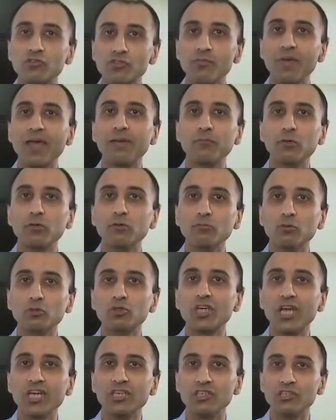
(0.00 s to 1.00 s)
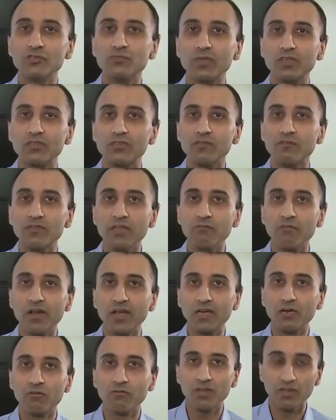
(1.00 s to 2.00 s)
some abnormal changes because of the
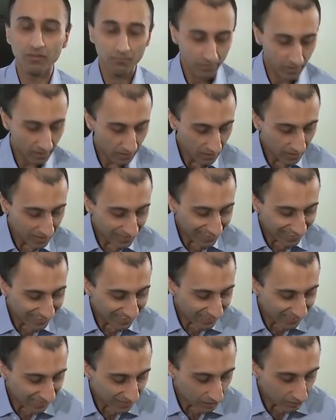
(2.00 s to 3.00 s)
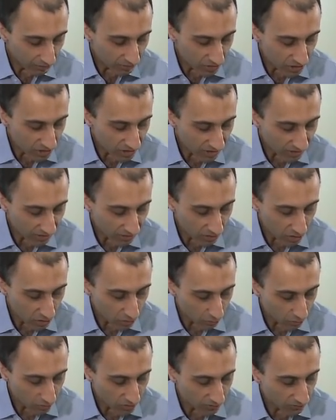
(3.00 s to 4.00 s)
irregular rhythm. And again, you can see the
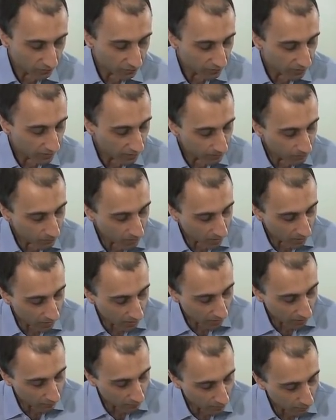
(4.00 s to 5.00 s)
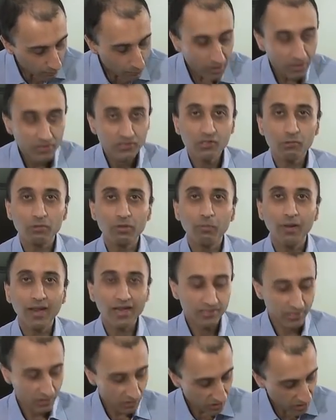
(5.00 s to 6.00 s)
sorts of burns that we
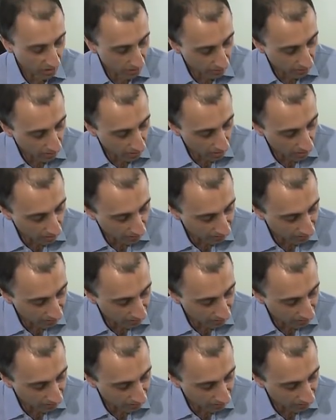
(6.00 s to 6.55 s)
place inside the heart.